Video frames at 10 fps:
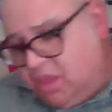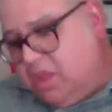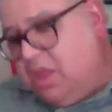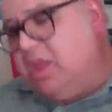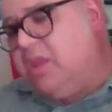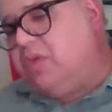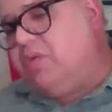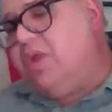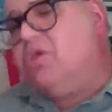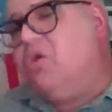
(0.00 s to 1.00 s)
and
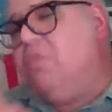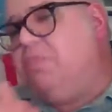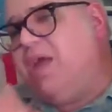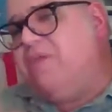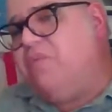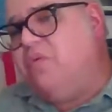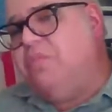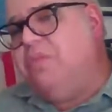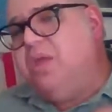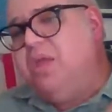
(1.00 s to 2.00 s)
create your own
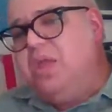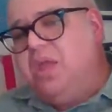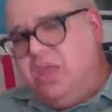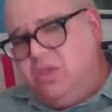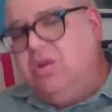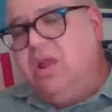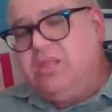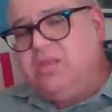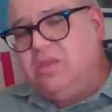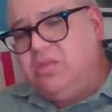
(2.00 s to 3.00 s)
platform and
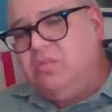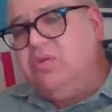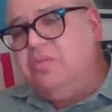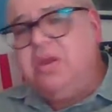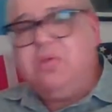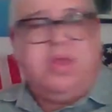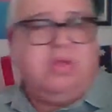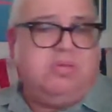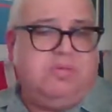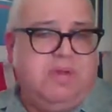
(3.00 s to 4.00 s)
utilize it, because we're the
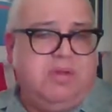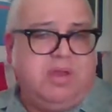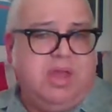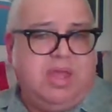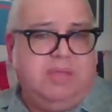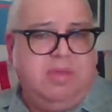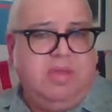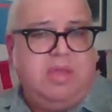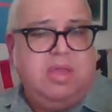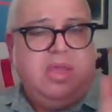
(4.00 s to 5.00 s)
muckrakers of our time.
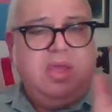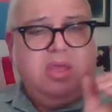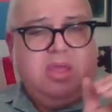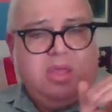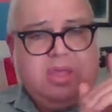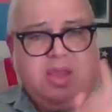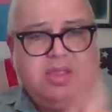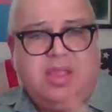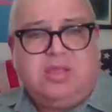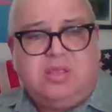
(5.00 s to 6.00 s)
Hit
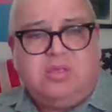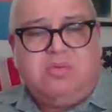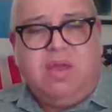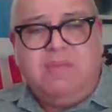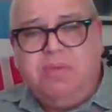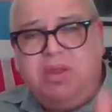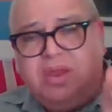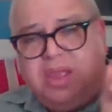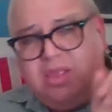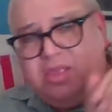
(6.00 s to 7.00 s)
that subscribe button,
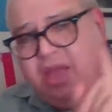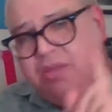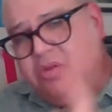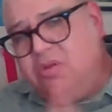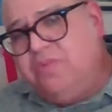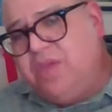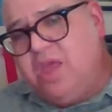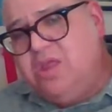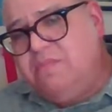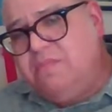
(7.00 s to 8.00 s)
hit that
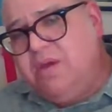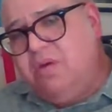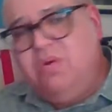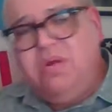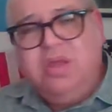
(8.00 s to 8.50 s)
notification bell,